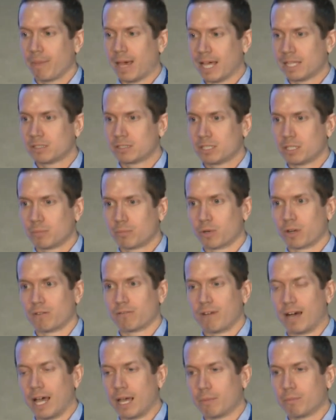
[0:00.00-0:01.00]
mass timber a
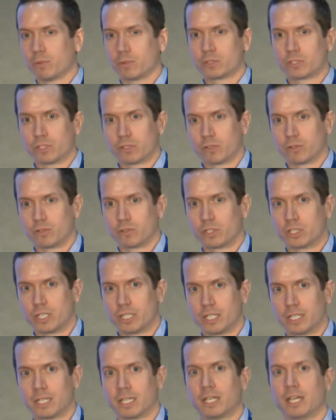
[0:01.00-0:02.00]
viable
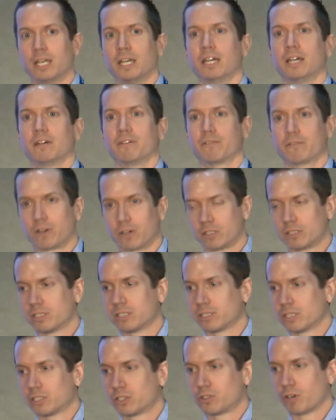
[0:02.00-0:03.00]
solution
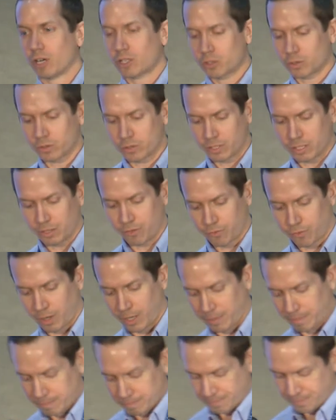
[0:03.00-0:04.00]
versus a structural steel
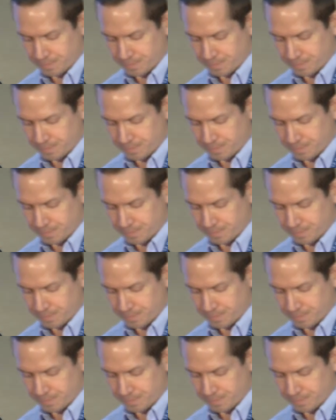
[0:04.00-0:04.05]
frame.